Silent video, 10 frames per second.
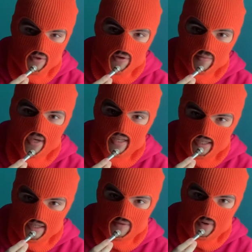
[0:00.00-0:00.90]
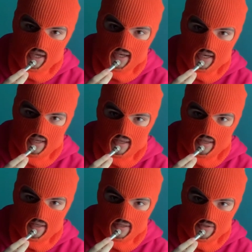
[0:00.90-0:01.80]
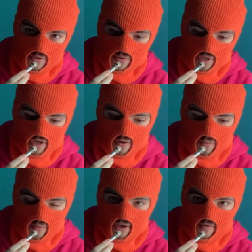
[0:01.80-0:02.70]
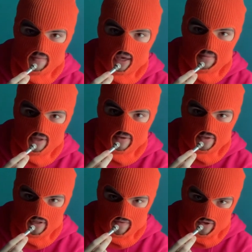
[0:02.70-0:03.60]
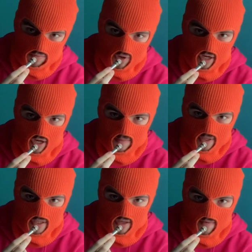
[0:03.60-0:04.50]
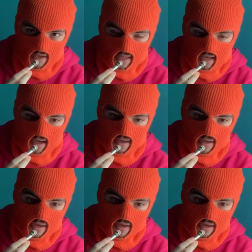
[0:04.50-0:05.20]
make sense when I get into Wavy Baby and Lucy's first breakup and stuff like that,